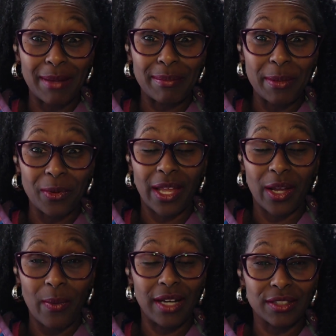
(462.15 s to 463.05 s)
People are like,
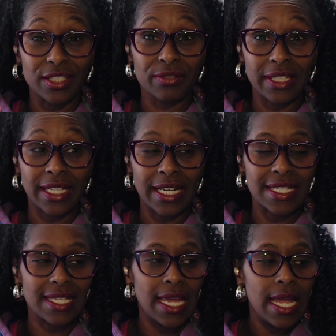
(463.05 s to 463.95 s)
wow, she's really nice.
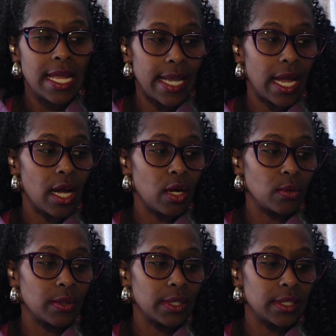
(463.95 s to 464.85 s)

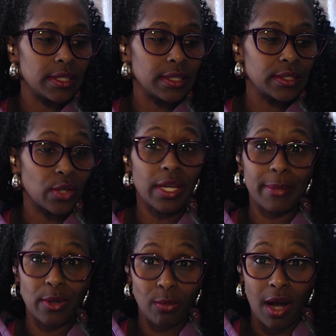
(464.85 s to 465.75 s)
Now, don't get
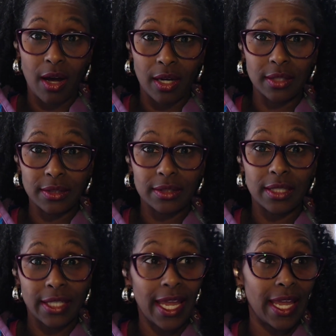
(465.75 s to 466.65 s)
me wrong.
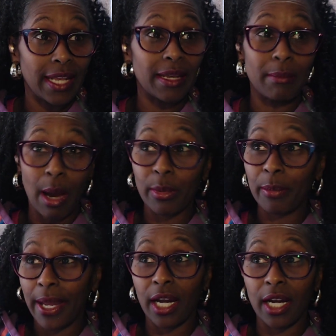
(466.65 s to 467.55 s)
Again, Mama
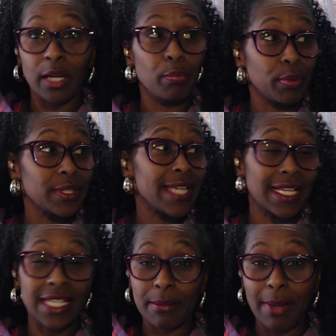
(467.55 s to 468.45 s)
Bear,
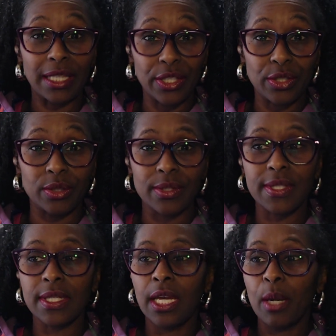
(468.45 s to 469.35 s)
protecting my
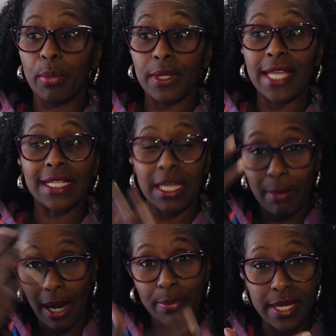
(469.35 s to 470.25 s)
littles, protecting
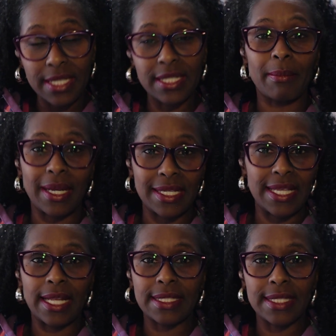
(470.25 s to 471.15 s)
my peace and my
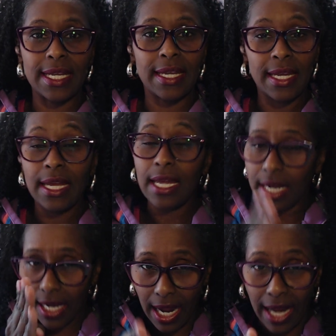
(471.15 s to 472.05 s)
sanity.
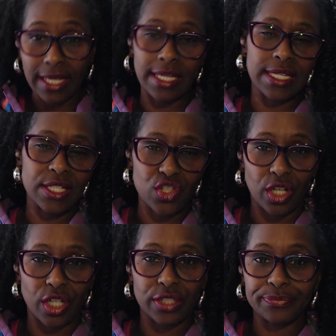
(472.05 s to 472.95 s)
I can get
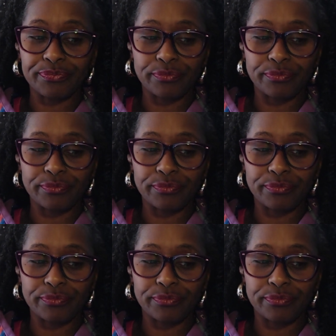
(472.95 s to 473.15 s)
stern.